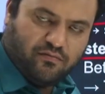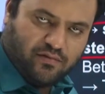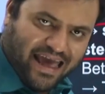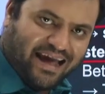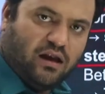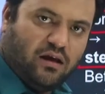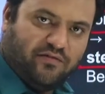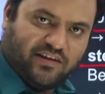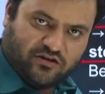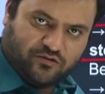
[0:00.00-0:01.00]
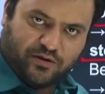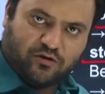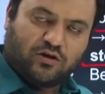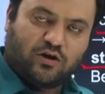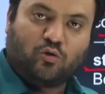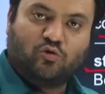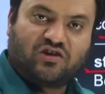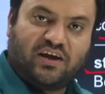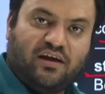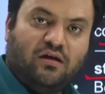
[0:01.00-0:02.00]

angle with respect to the coastline.